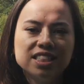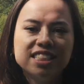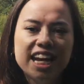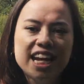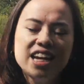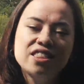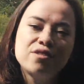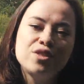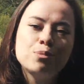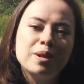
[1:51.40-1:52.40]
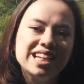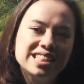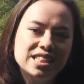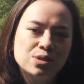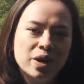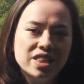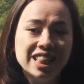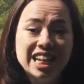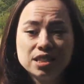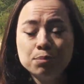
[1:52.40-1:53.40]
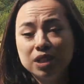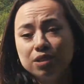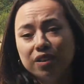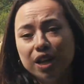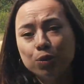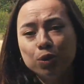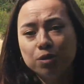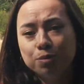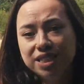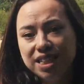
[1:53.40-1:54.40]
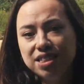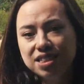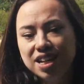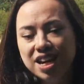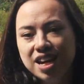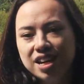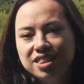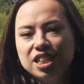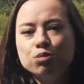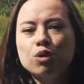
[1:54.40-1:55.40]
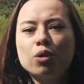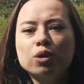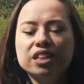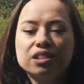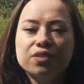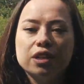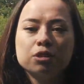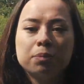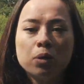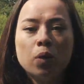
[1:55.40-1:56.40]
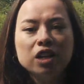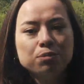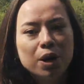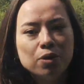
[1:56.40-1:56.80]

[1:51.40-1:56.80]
Today, in the few places where the lesser butterfly orchid persists, this role is filled by wild